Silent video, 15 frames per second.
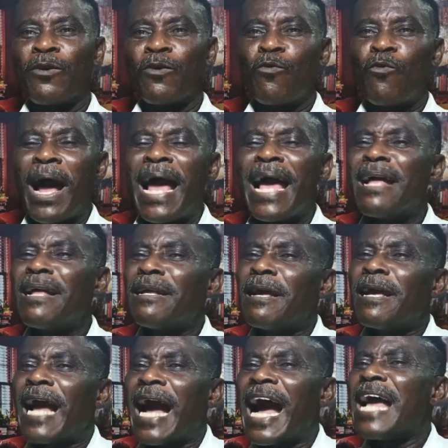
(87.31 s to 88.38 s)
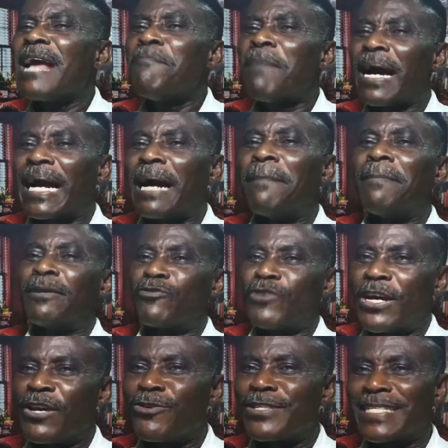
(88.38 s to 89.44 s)
Why I can
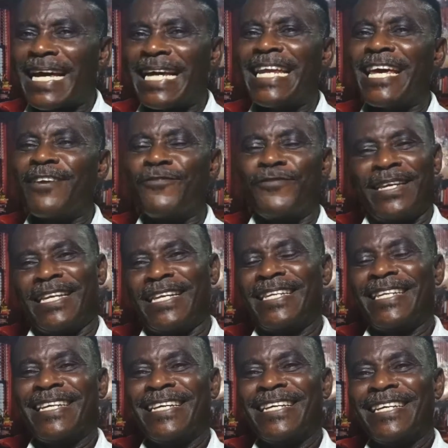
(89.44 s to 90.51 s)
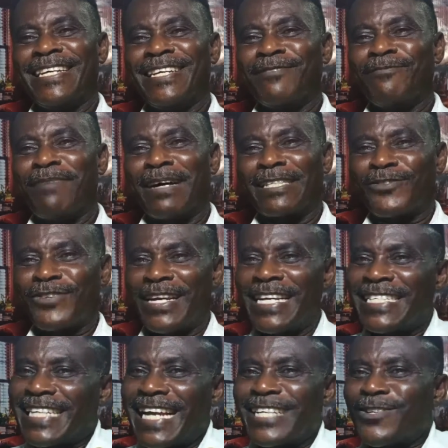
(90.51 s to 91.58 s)
trade on Sunday evening, but trading
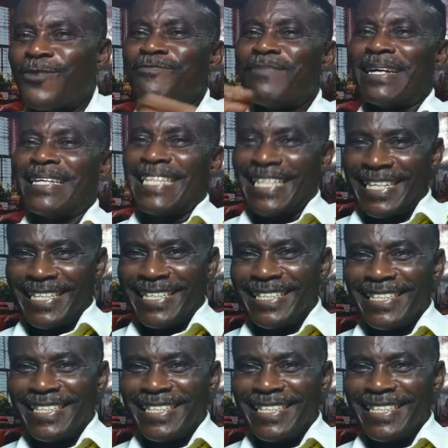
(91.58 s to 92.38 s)
starts on Monday.